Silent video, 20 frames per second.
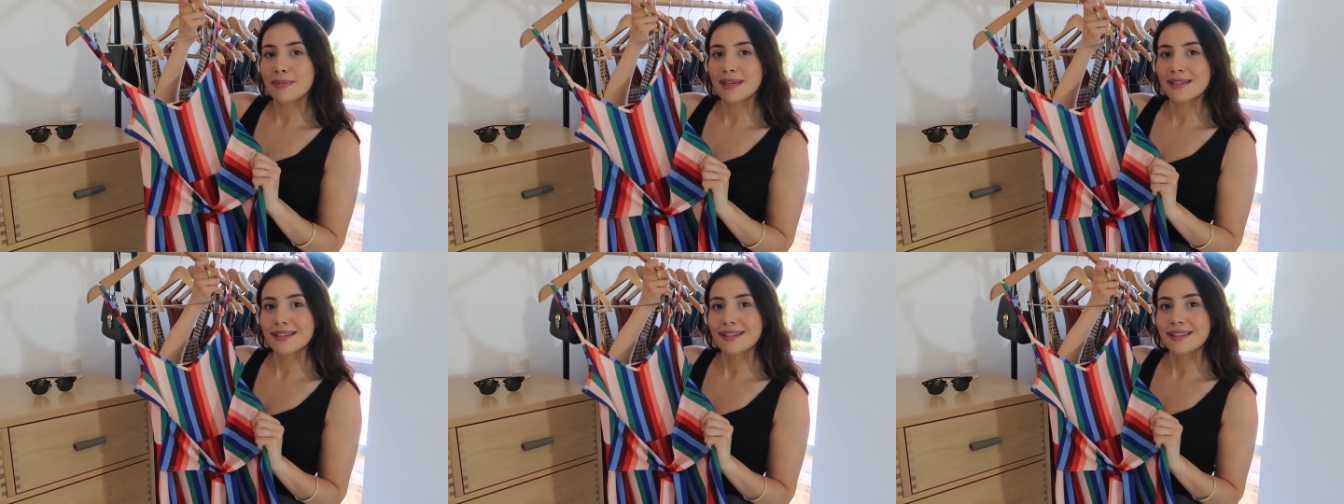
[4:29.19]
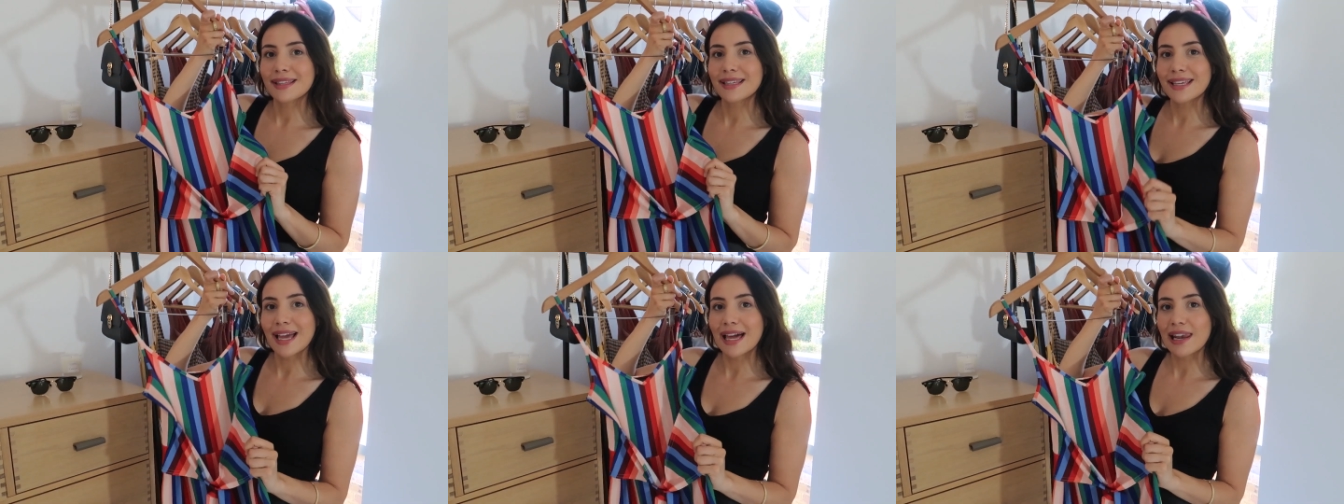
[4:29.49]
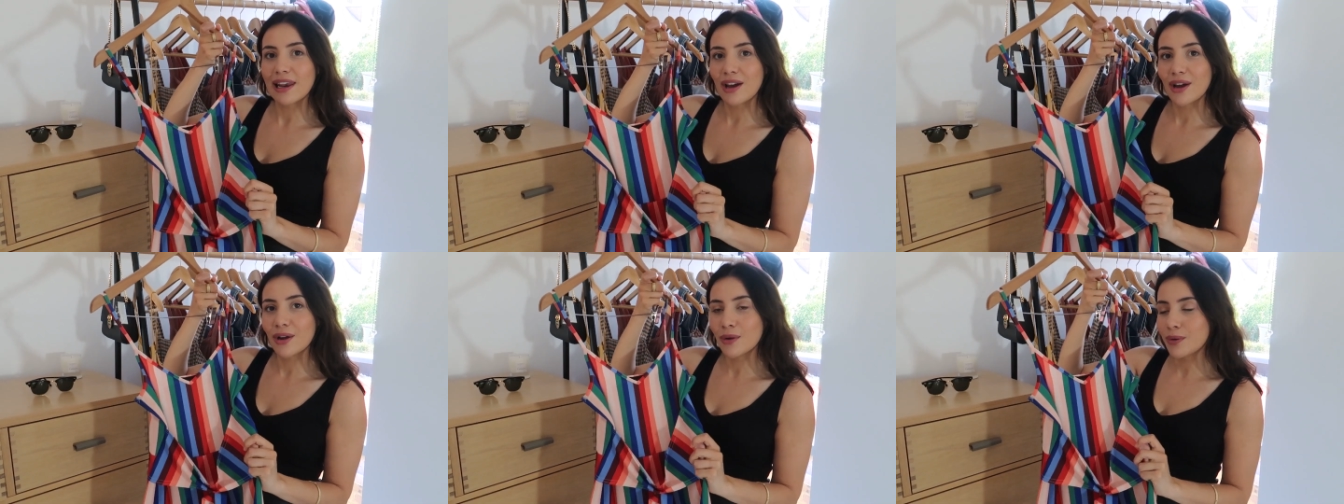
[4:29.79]
missing the
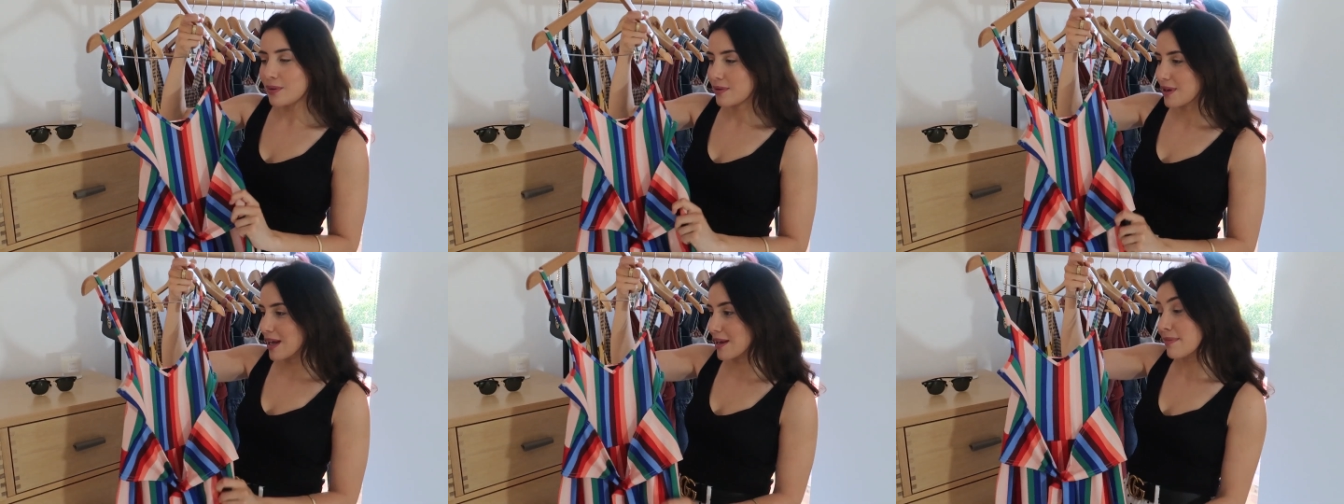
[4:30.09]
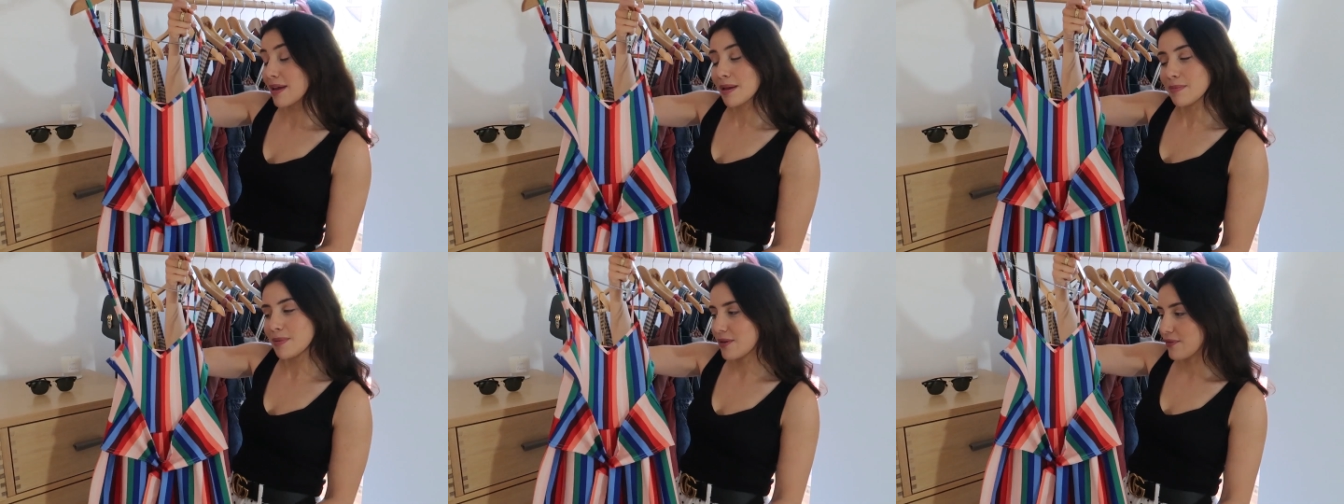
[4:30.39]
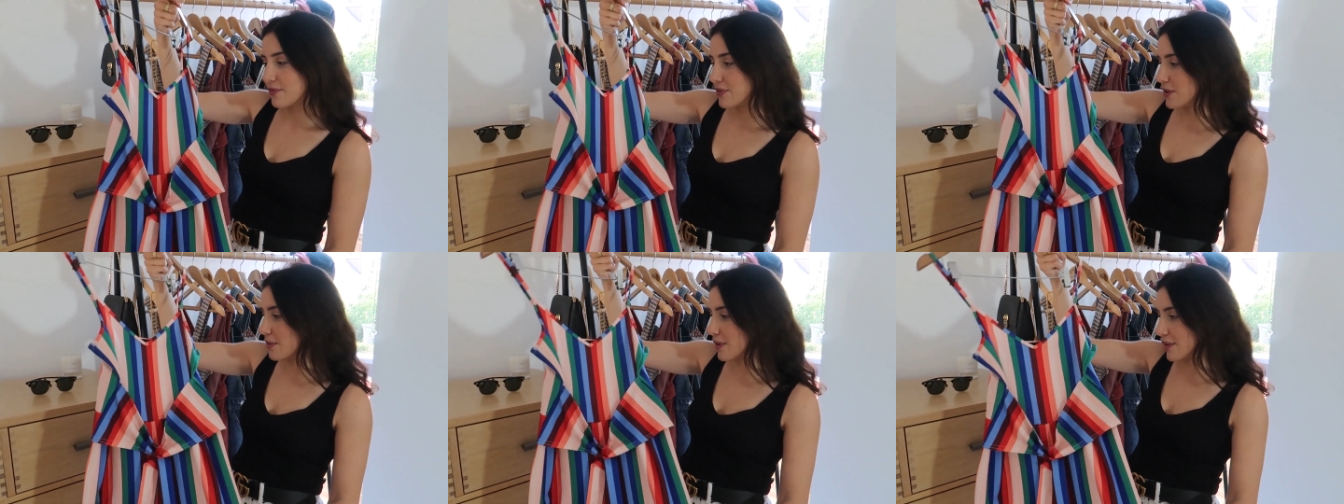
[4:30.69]
yellow and maybe a
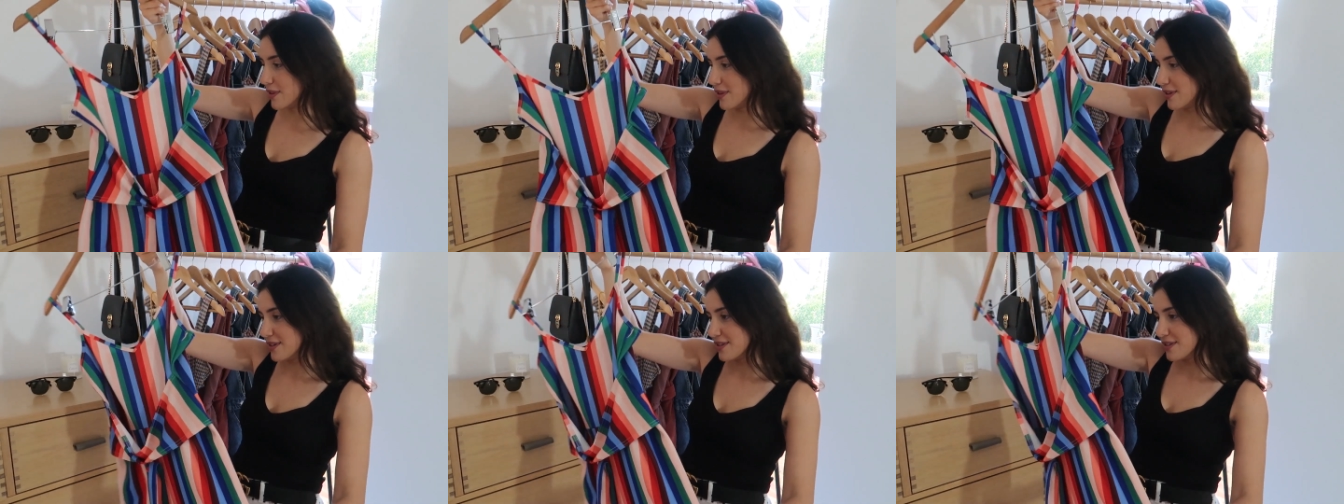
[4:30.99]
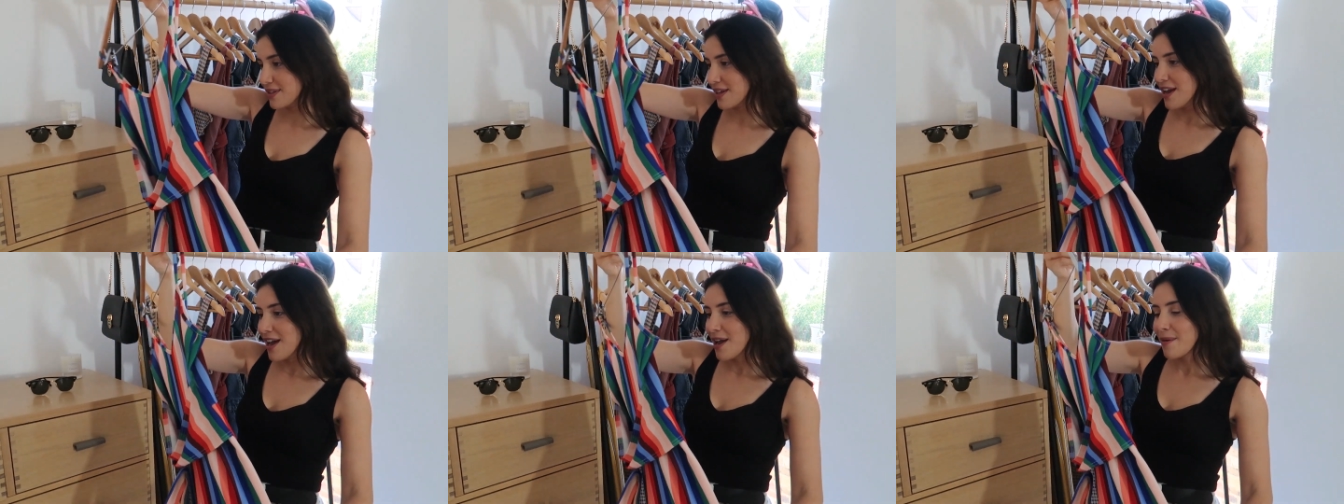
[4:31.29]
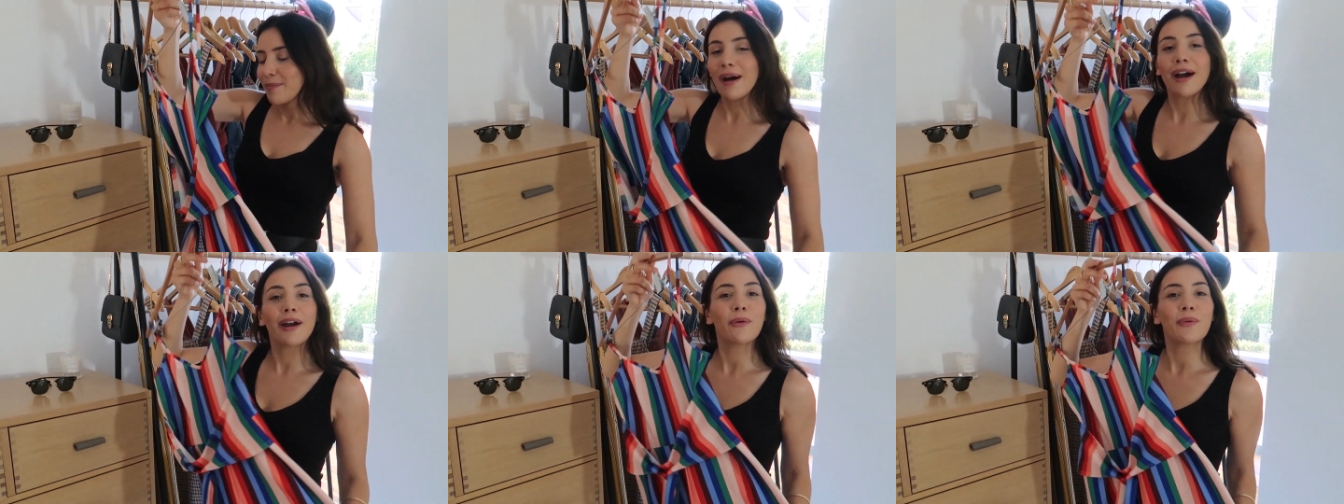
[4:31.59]
few others.
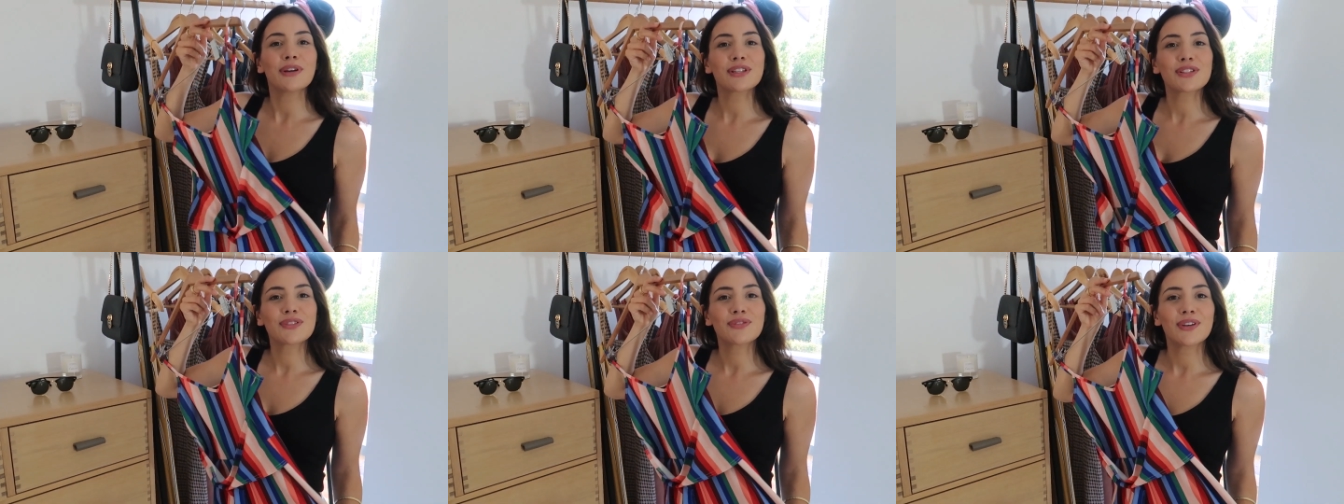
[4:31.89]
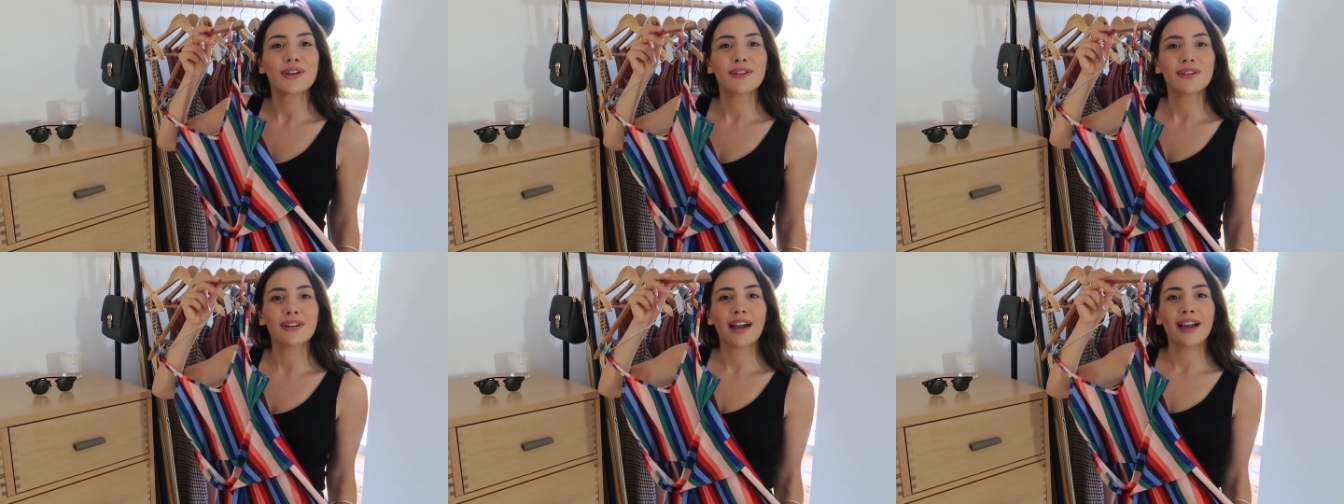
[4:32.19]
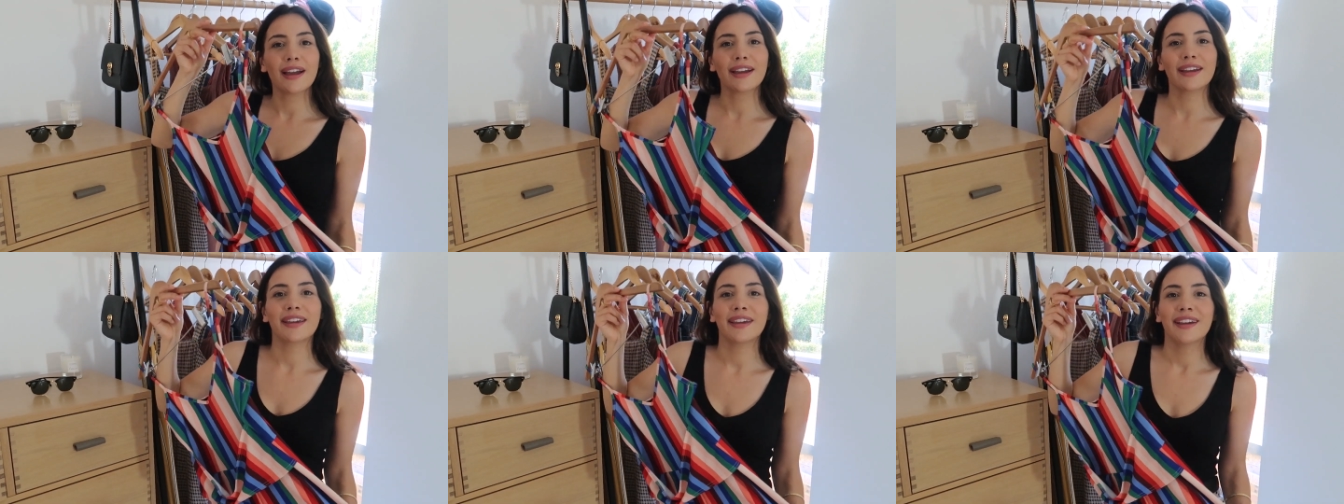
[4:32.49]
But I always feel
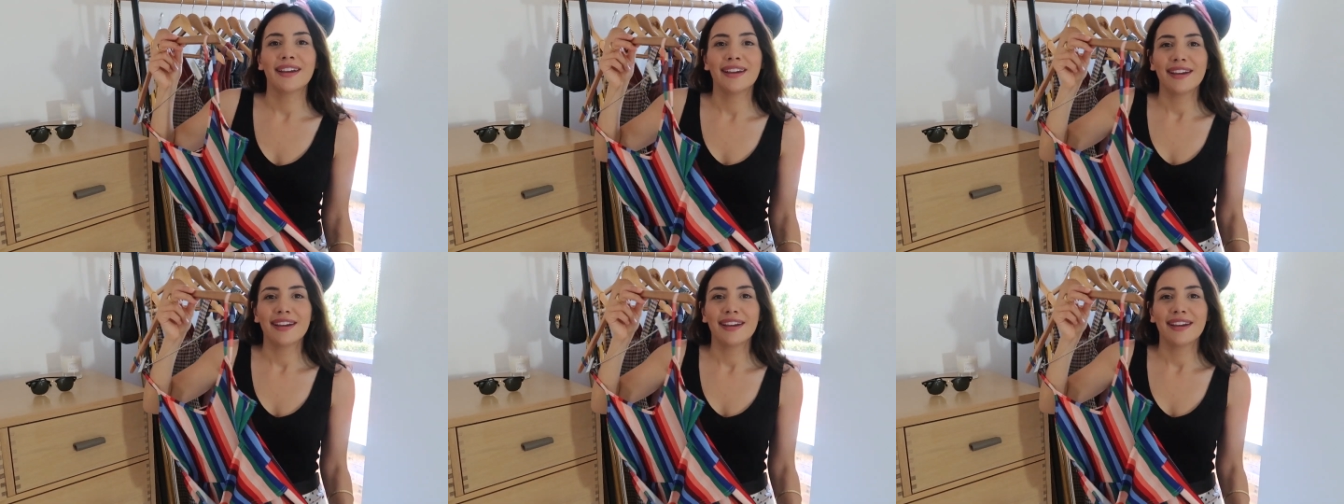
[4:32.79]
like,